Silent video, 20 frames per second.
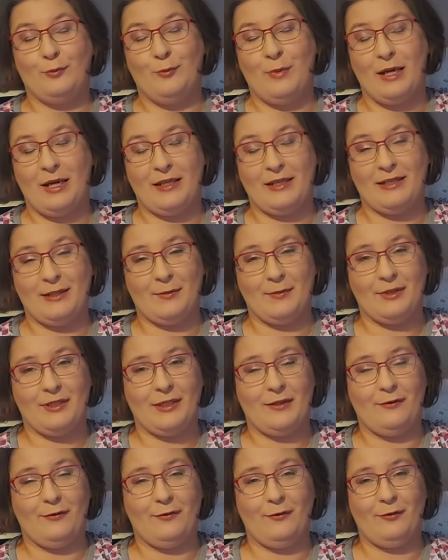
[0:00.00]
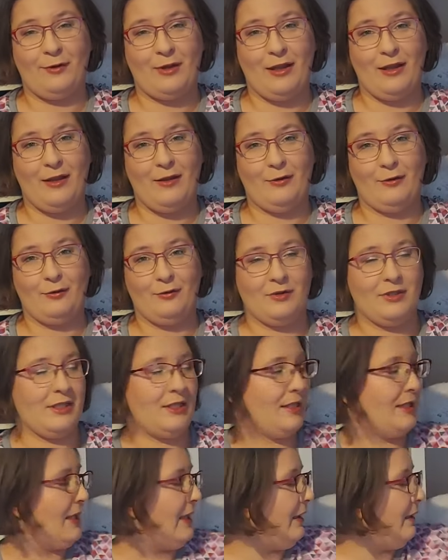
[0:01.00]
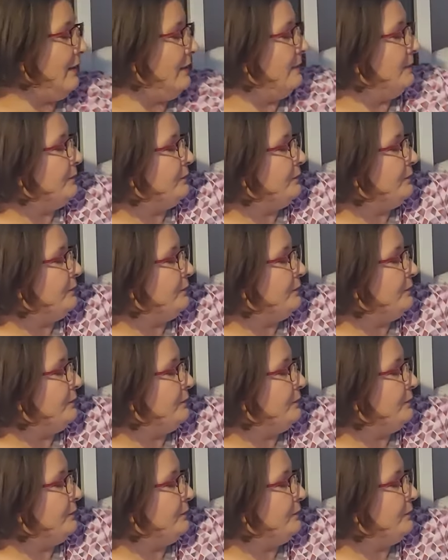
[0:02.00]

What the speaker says: buy some stuff during sale.